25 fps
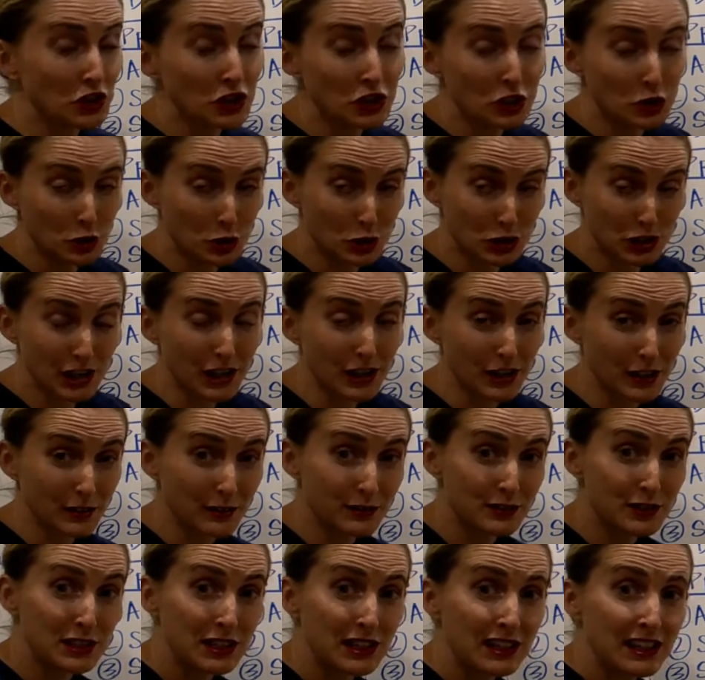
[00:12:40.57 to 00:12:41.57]

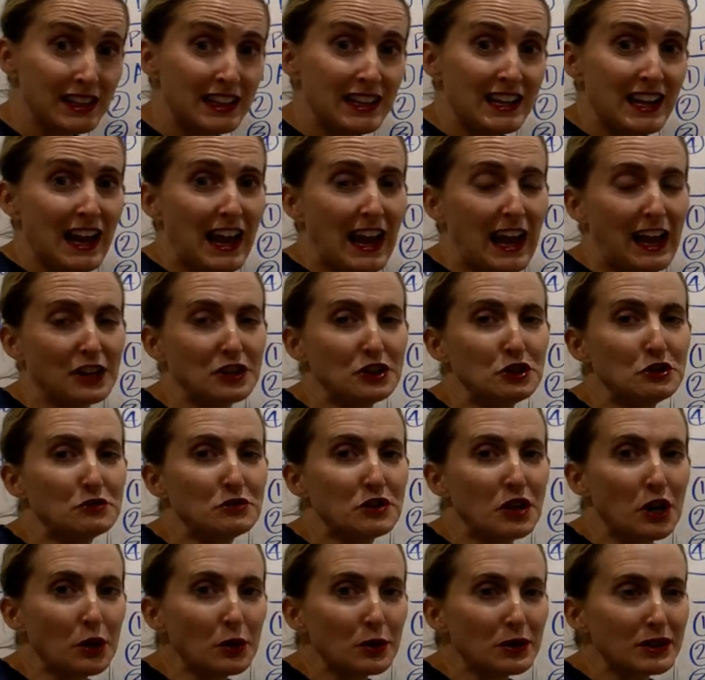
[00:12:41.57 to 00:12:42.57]
shift, and you
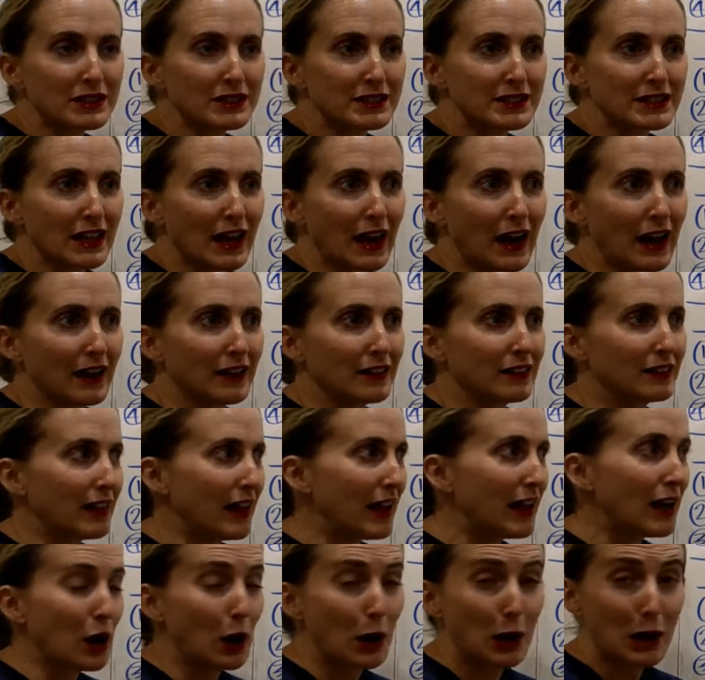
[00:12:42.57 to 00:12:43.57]
notice that
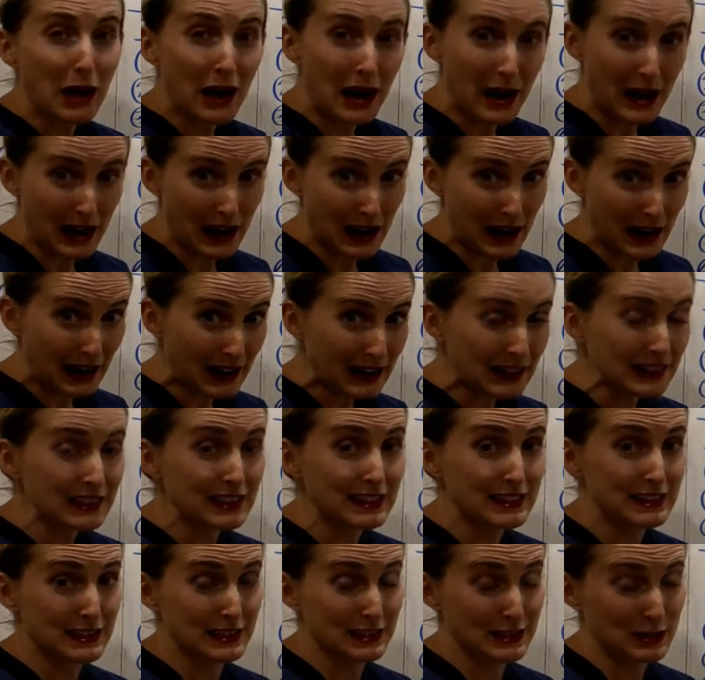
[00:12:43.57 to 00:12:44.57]
they are highly
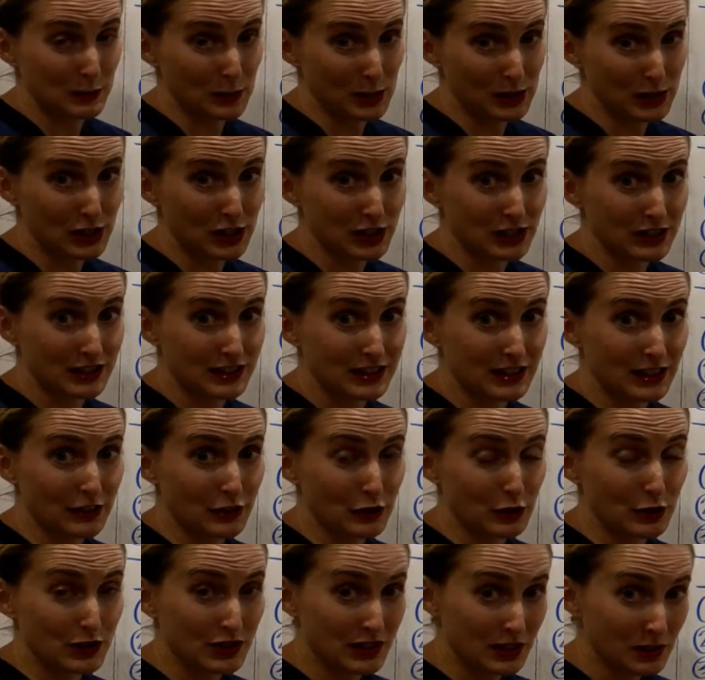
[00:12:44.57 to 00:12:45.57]
suspicious, that
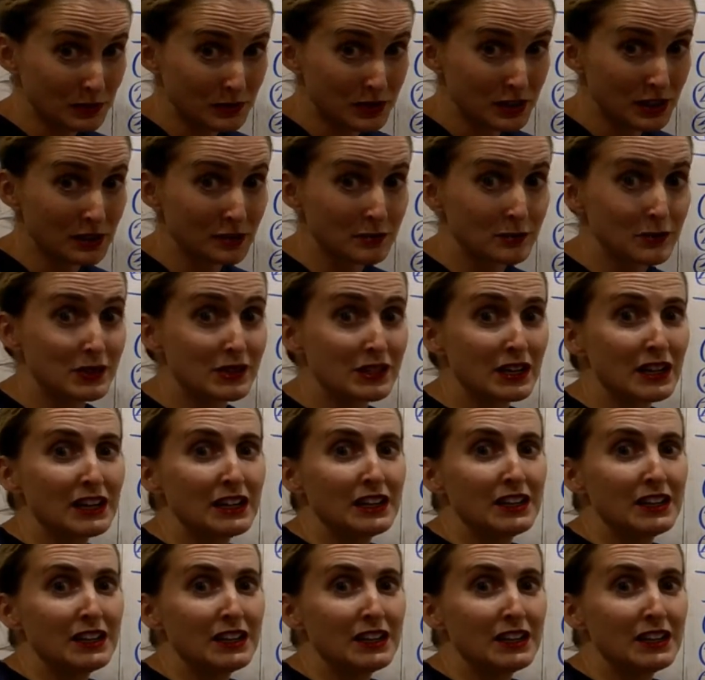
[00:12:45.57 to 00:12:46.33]
their symptoms,